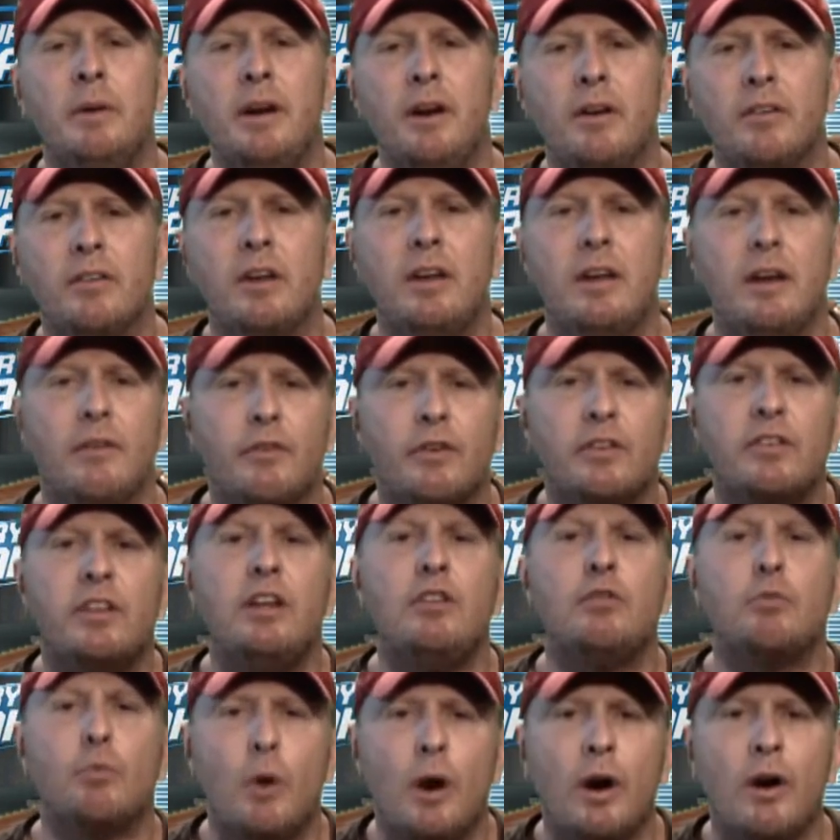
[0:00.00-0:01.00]
But here's the difference.
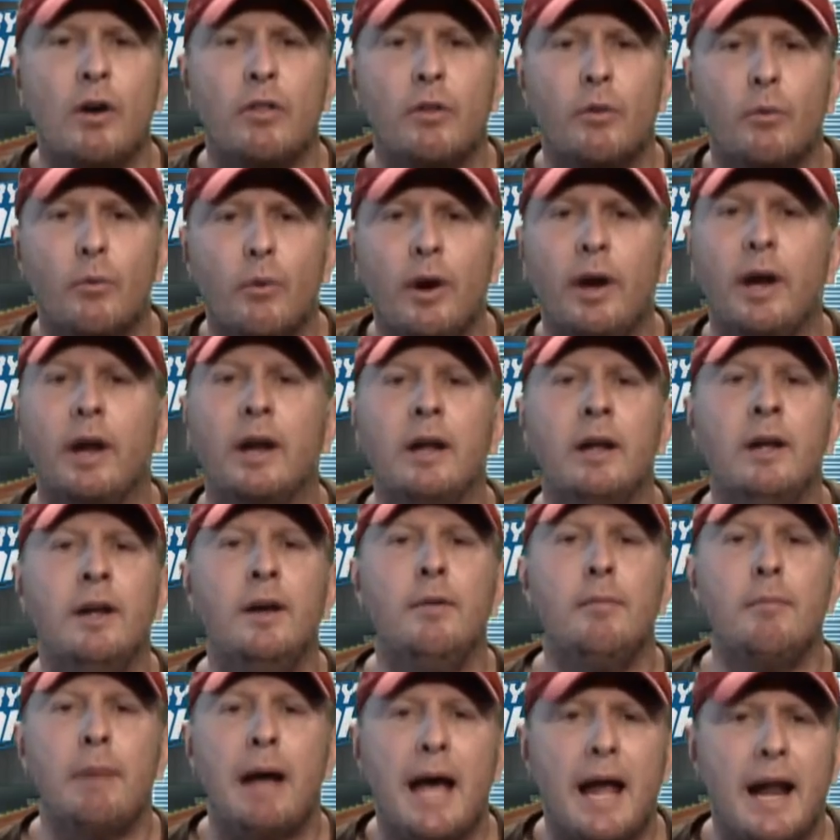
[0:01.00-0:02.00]
He's wearing the ring.
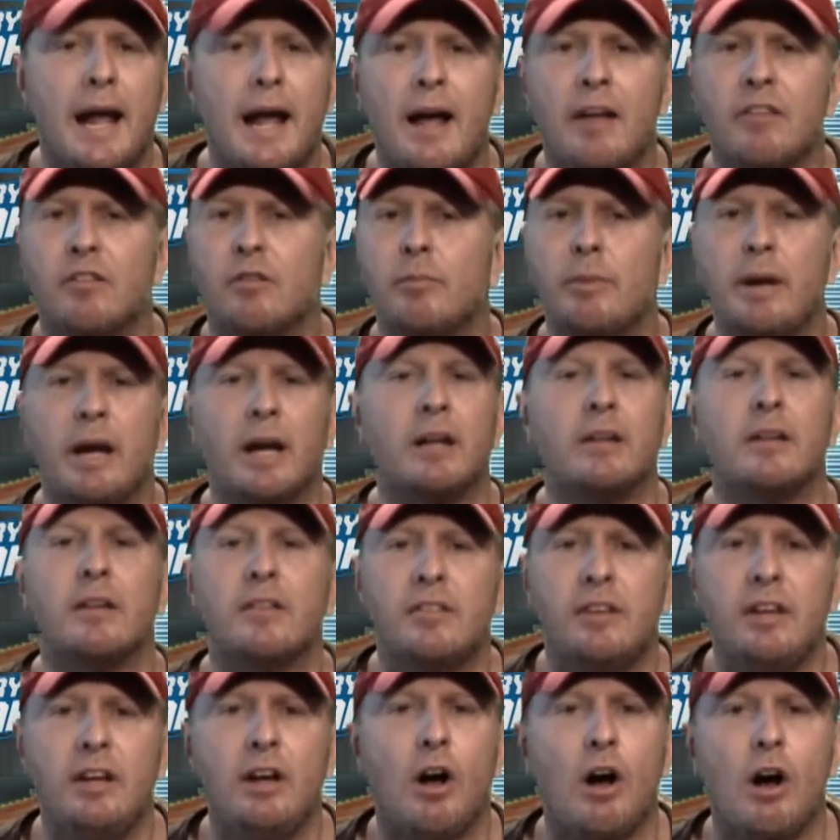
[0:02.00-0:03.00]
Matt Hasselbeck and
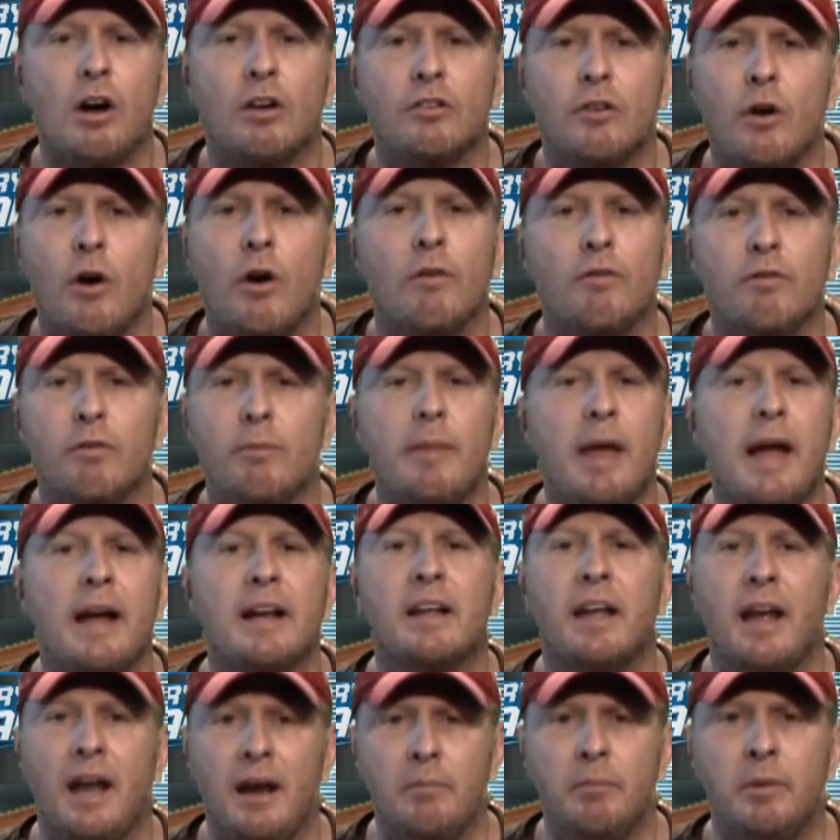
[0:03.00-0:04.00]
the Seahawks aren't from
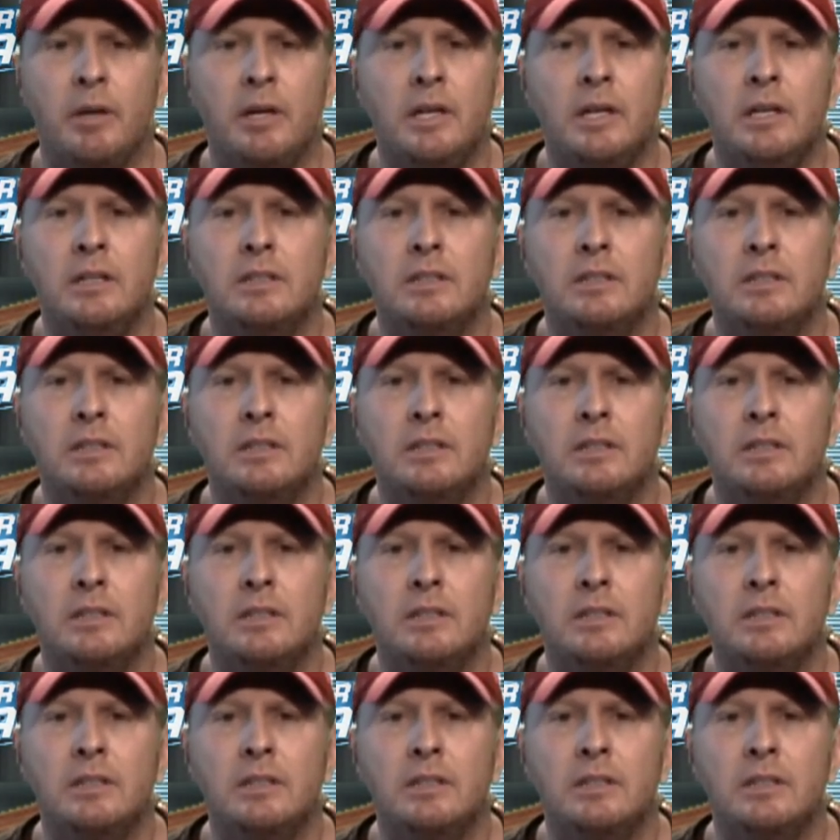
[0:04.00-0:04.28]
that game.